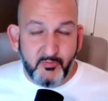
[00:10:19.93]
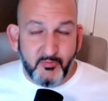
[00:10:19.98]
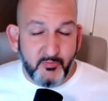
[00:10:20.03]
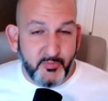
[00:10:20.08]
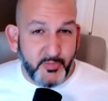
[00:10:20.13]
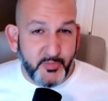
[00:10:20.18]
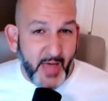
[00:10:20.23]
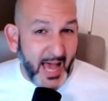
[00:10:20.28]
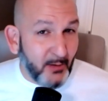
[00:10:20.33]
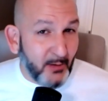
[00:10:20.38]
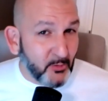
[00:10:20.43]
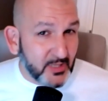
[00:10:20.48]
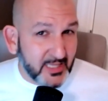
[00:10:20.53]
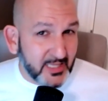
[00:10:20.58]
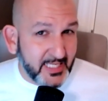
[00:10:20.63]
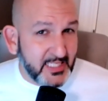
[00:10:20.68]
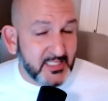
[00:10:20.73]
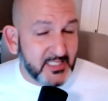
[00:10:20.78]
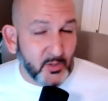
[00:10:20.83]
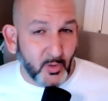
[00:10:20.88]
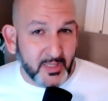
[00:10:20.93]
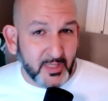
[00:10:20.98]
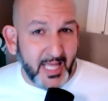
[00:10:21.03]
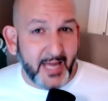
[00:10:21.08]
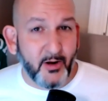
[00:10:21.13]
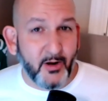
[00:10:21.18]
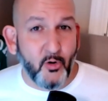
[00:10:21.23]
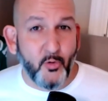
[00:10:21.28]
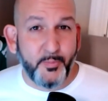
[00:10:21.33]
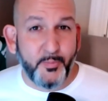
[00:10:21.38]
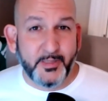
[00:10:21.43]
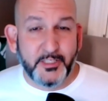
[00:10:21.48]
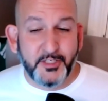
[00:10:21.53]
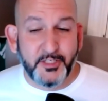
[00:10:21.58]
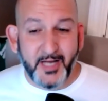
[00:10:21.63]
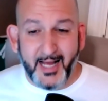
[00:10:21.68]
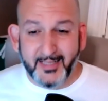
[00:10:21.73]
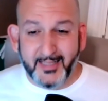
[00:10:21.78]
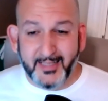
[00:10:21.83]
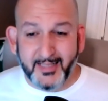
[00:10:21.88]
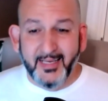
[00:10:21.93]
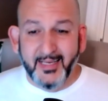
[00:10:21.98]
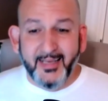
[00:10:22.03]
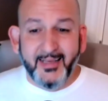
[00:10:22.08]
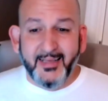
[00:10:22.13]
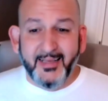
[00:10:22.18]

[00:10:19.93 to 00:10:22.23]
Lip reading: that would lead to a lot of open shots.